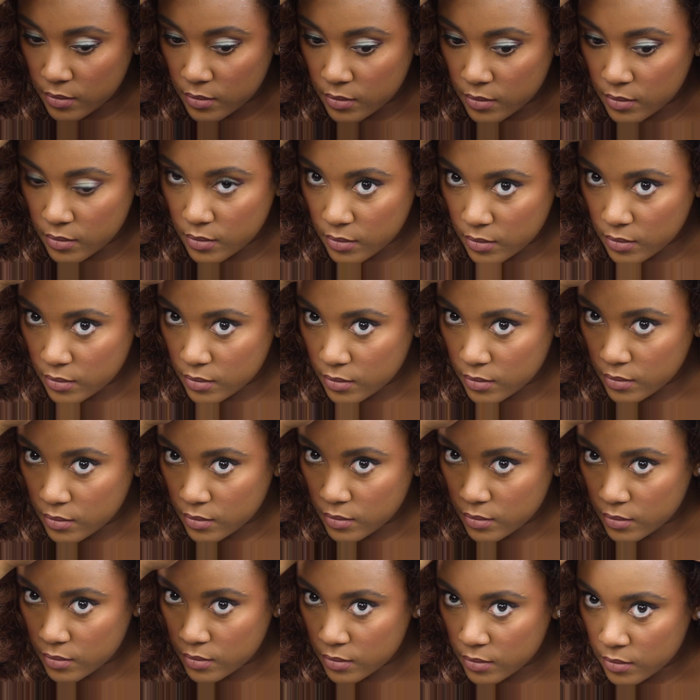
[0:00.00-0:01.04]

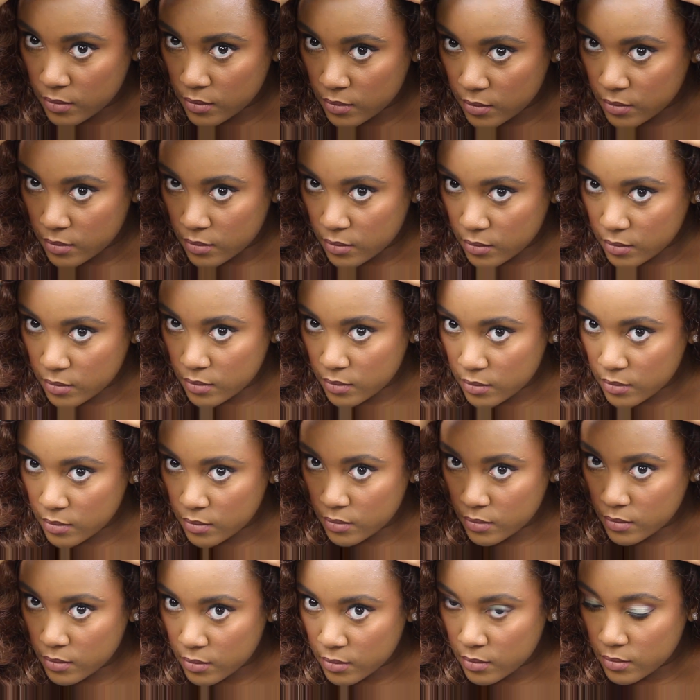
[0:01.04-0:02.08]

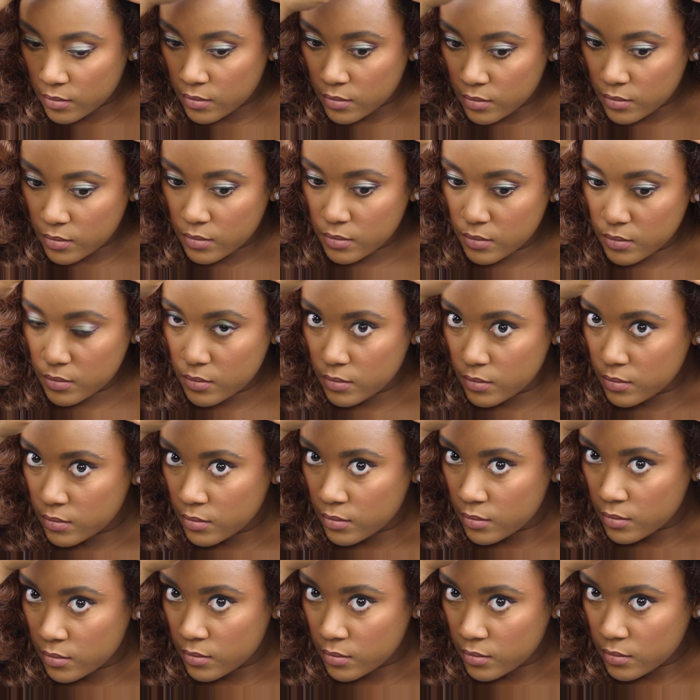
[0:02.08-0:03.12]

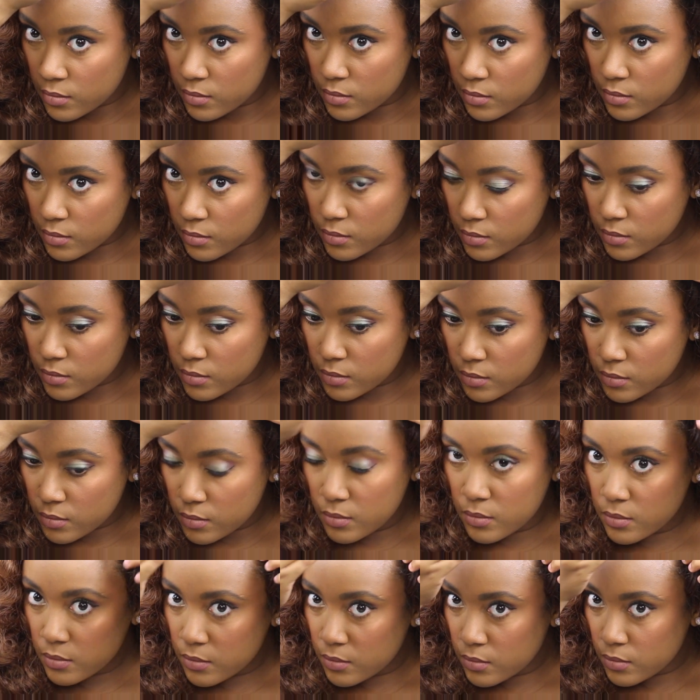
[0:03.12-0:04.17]

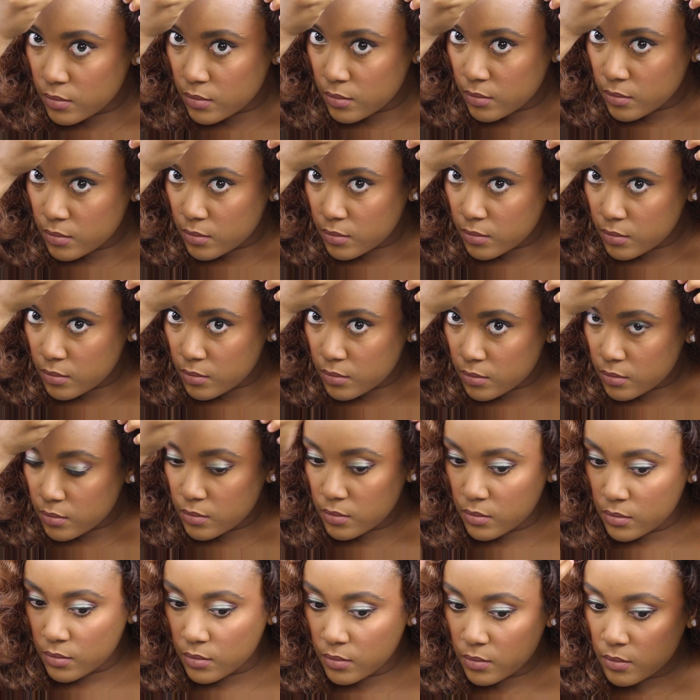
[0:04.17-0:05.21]

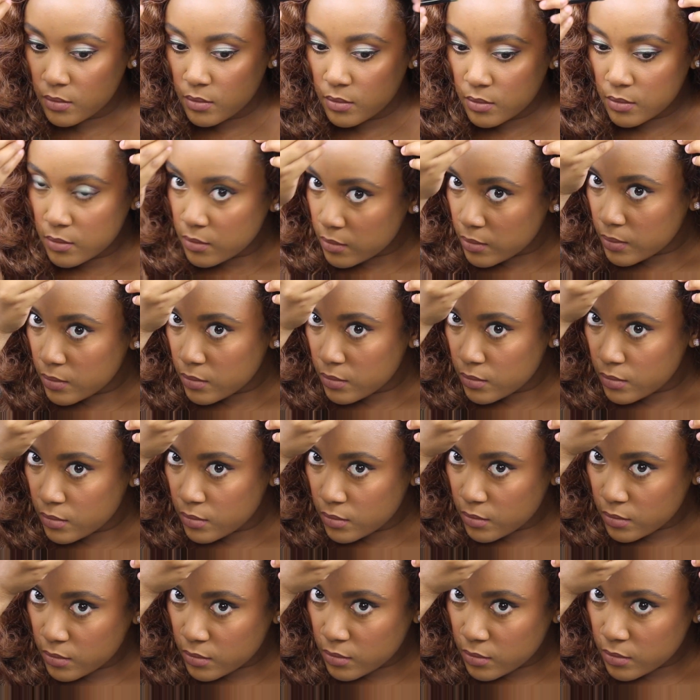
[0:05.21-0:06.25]

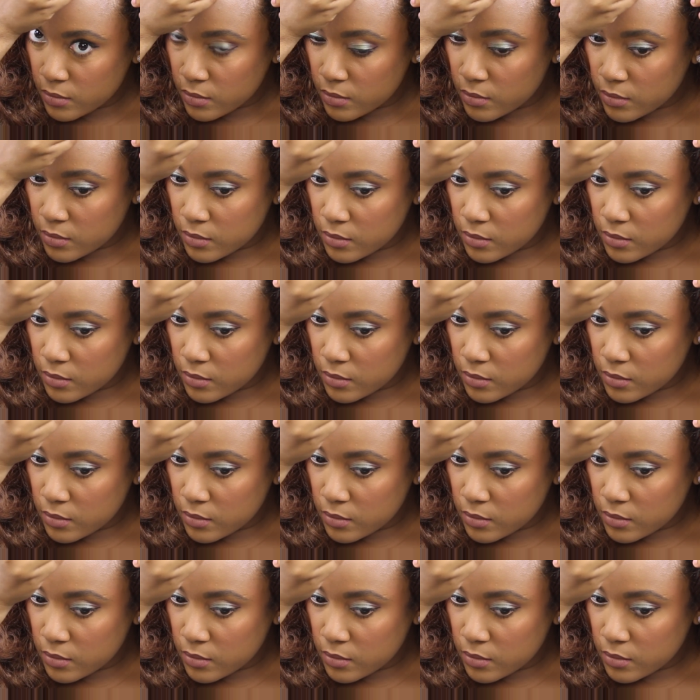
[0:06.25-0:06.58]
Nothing is said.